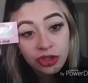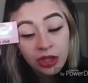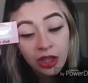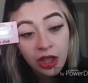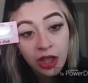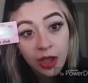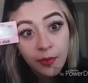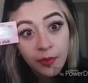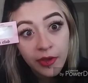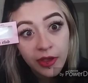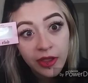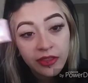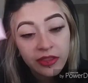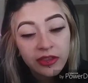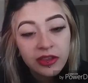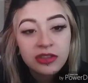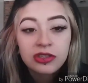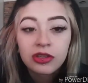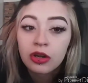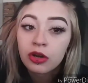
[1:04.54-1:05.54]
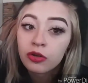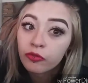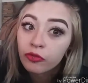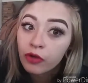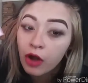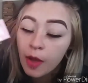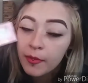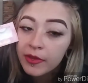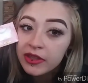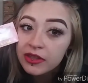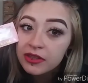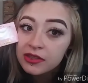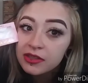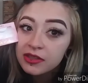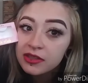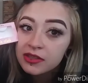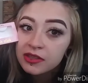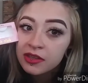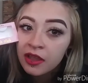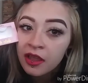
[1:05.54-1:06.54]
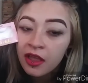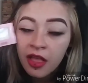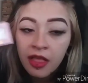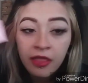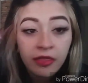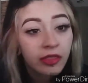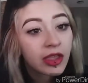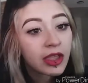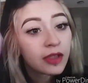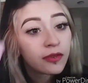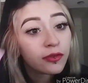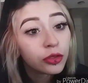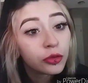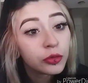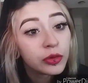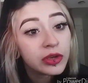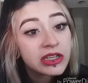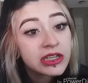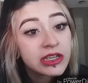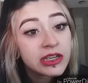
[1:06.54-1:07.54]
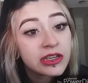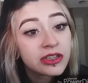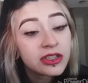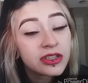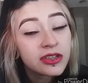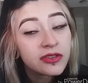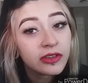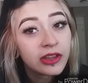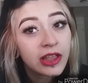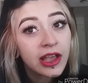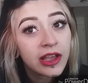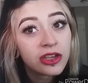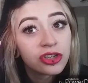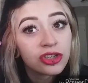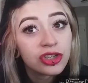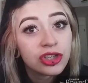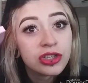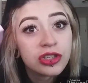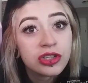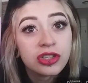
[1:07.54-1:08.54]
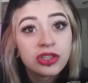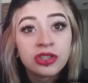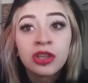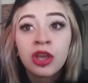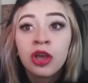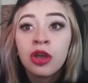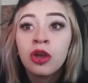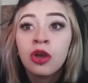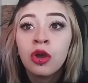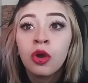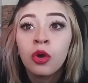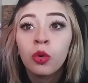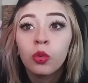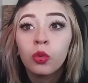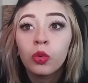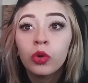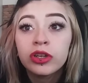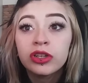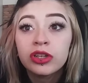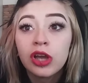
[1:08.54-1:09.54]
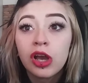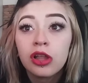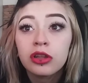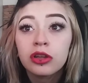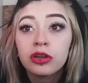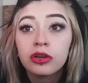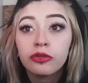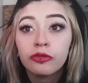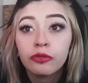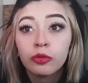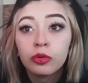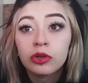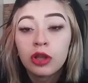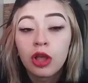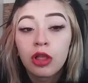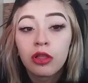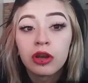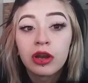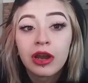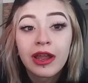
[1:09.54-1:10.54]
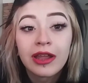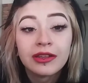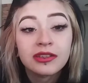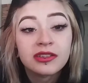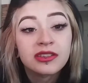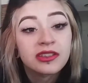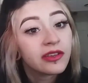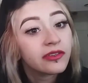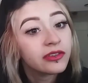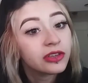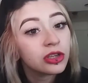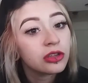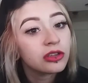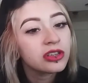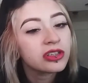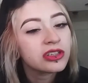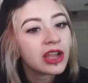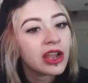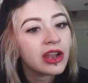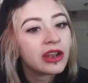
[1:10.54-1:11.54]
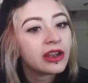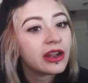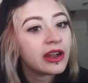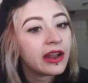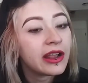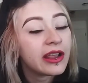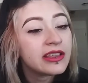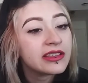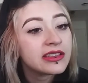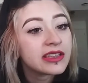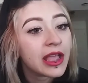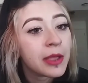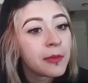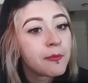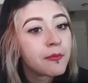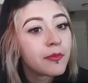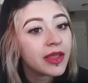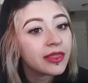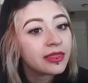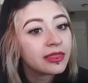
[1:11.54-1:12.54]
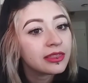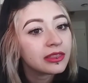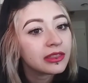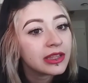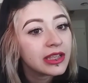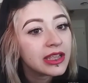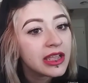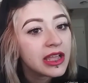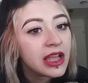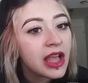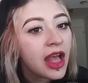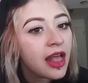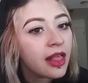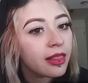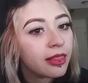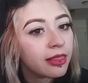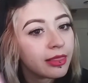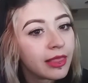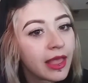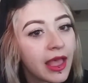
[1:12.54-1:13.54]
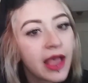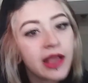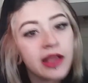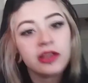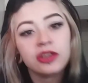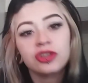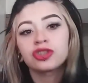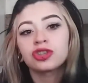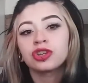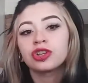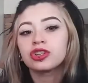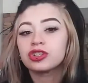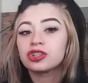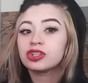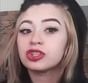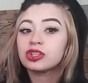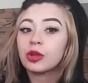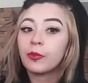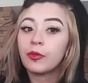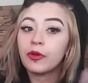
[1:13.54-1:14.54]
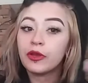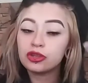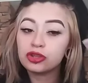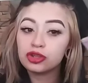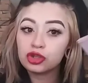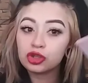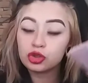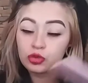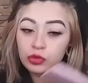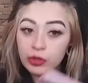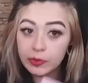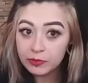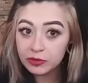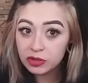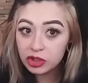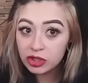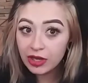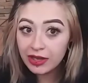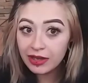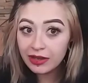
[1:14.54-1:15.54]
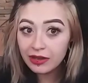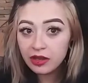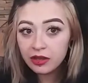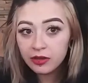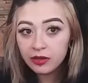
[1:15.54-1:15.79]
Club. These are robins. They have 3 tiers of lashes: $1, $4, and $7, and it is a monthly lash subscription.